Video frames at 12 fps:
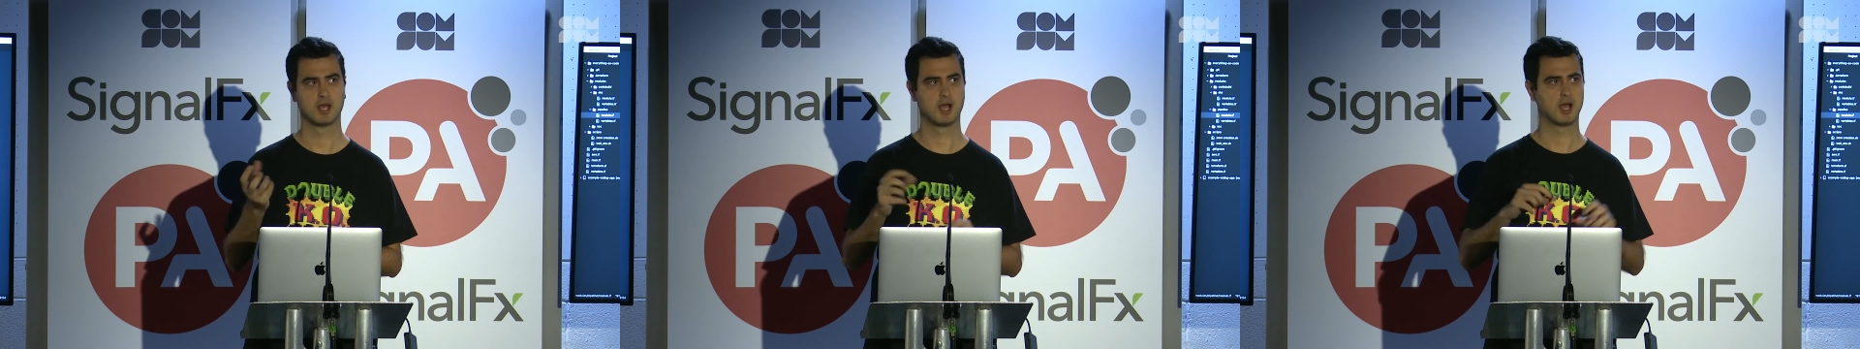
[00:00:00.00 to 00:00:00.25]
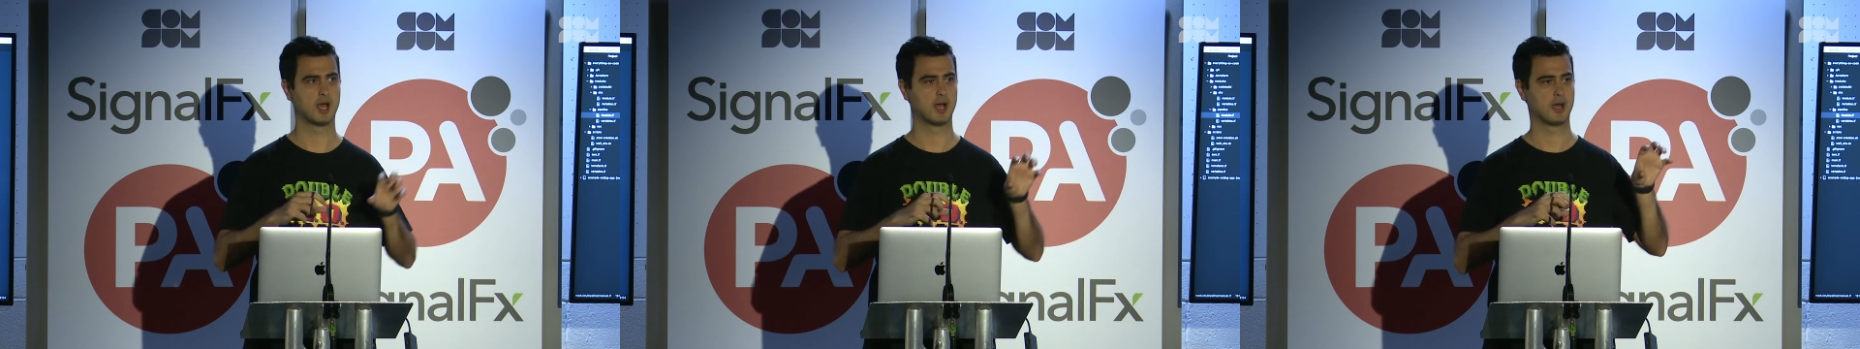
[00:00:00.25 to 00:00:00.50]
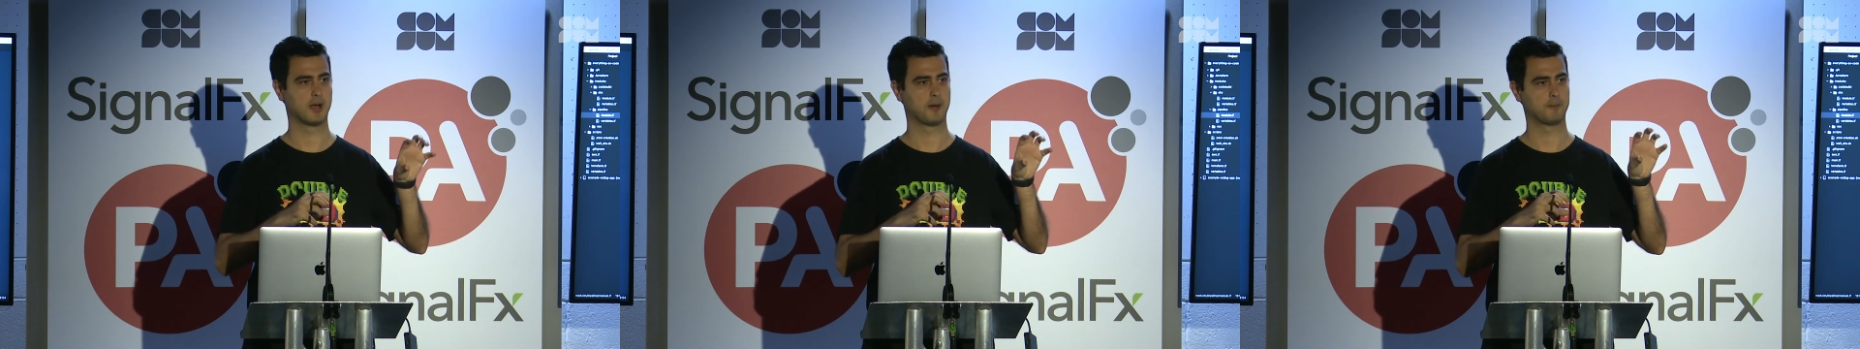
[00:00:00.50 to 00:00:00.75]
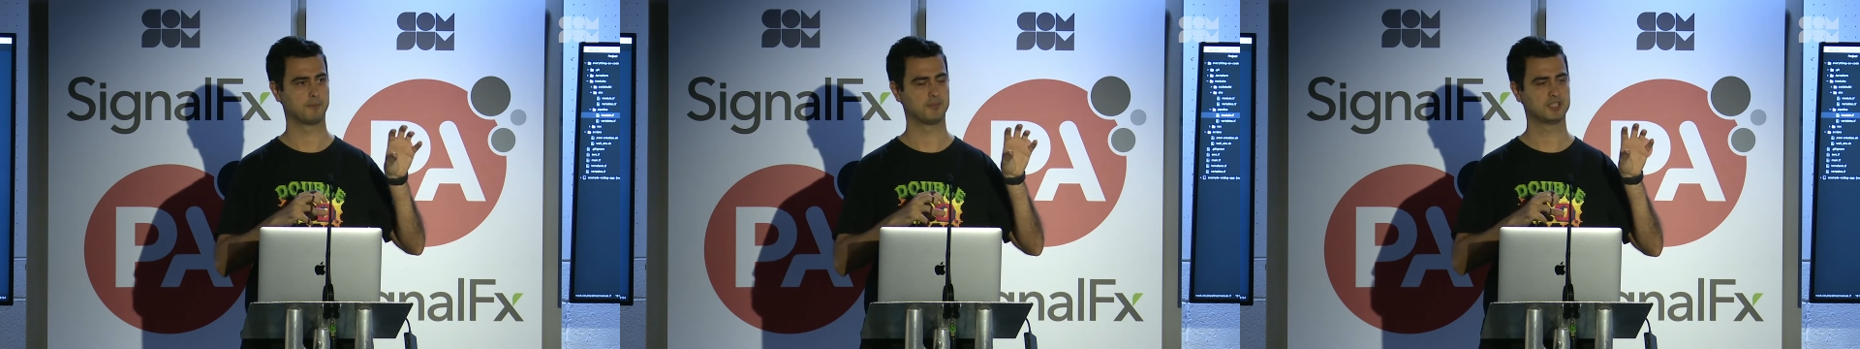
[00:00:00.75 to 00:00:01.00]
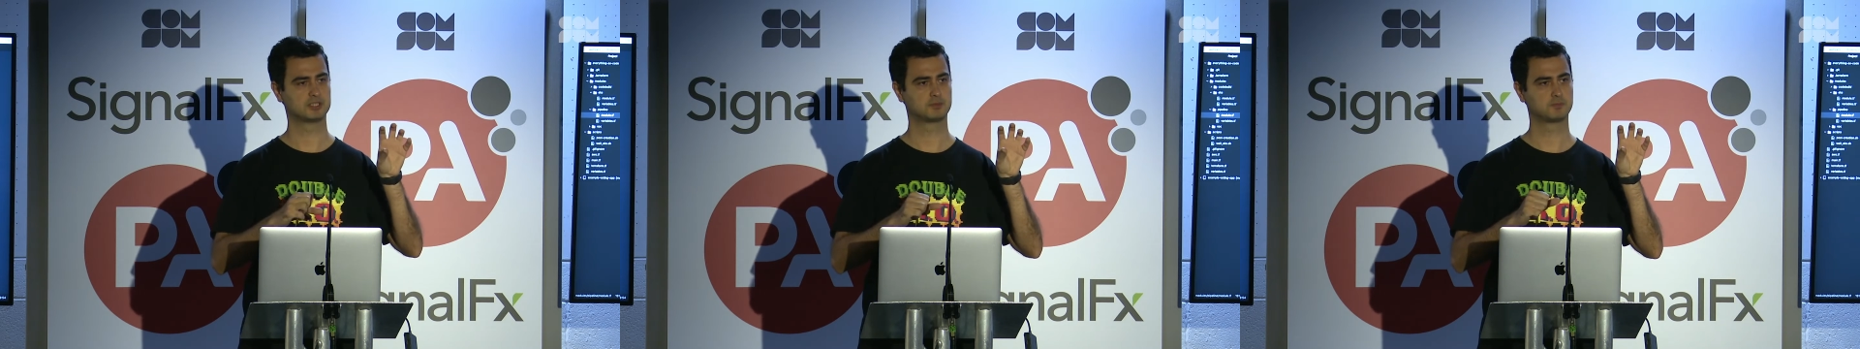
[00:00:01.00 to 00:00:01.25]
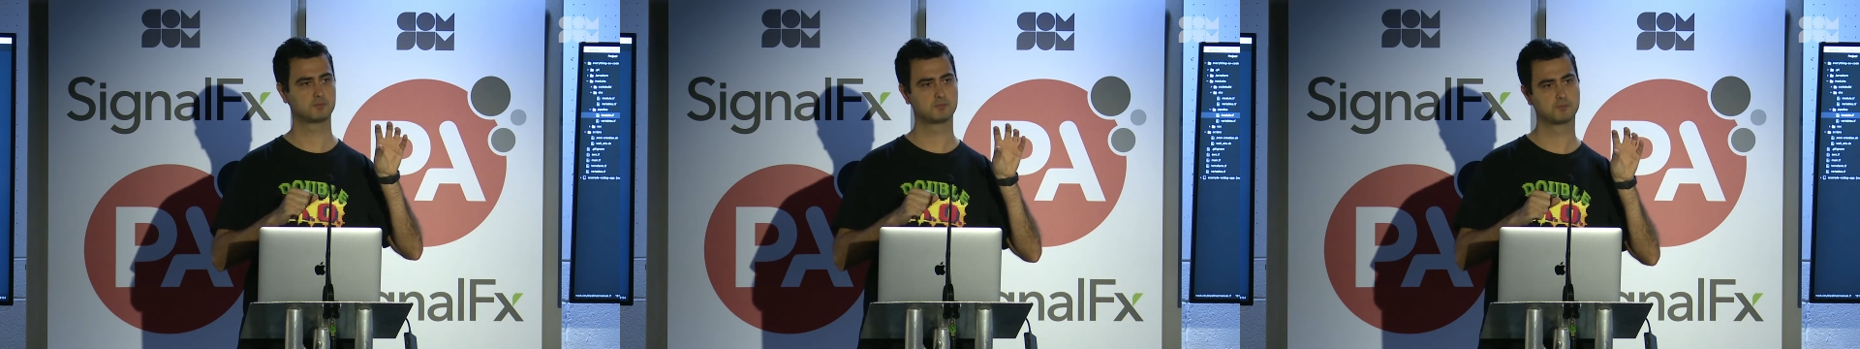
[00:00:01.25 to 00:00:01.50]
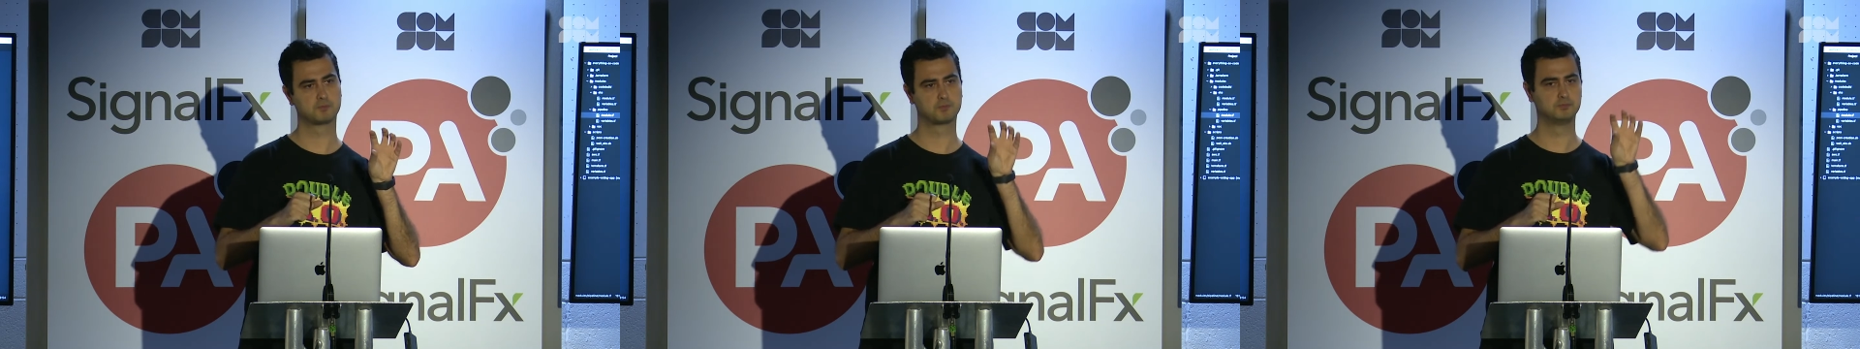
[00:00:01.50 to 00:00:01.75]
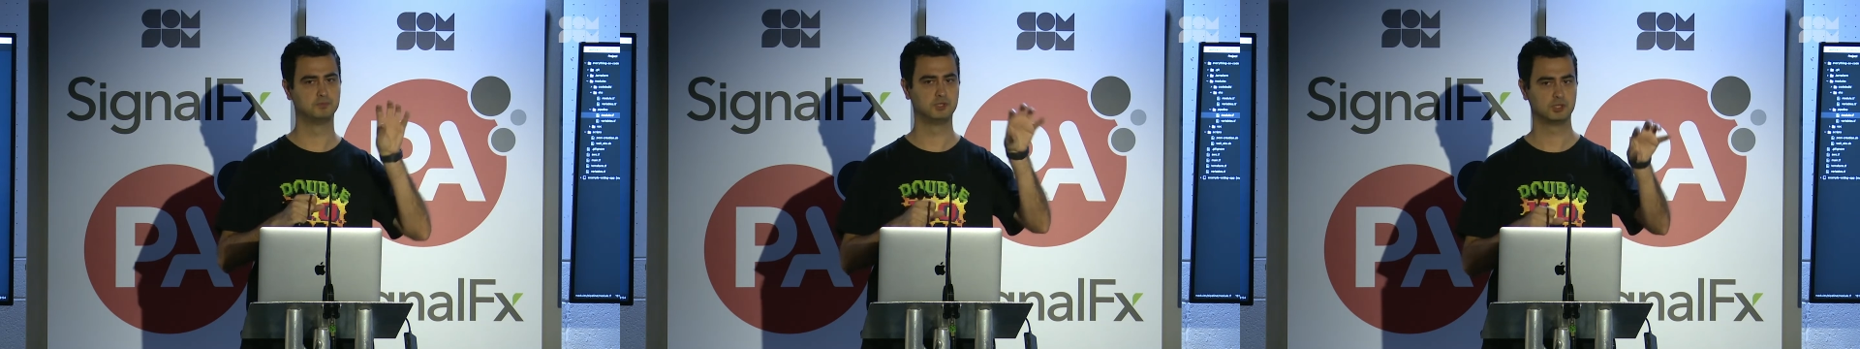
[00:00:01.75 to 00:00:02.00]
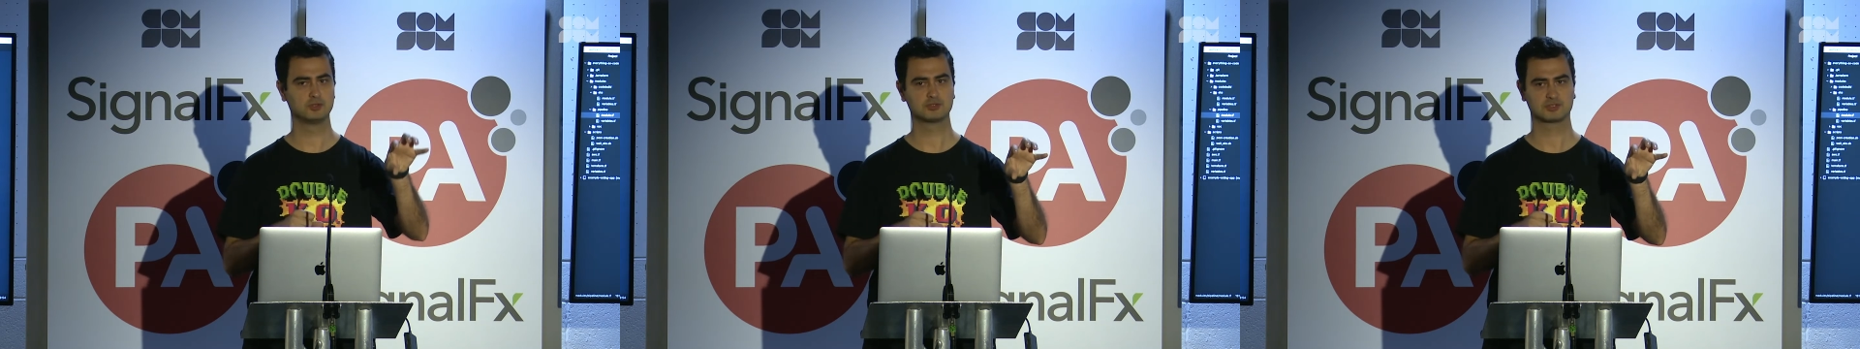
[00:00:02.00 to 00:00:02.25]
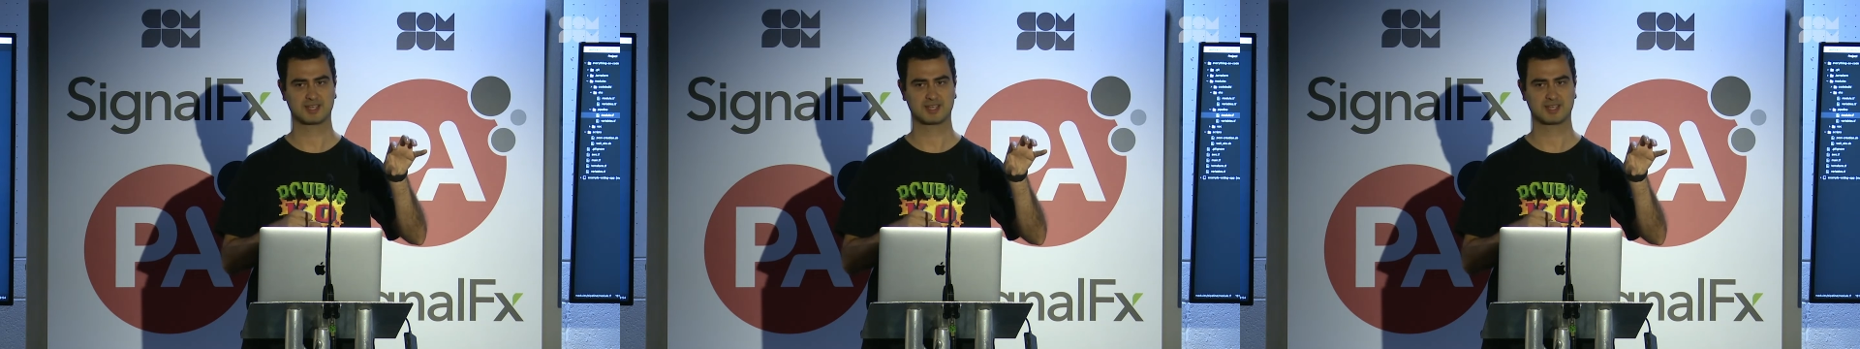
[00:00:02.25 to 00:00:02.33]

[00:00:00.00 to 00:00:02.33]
it uses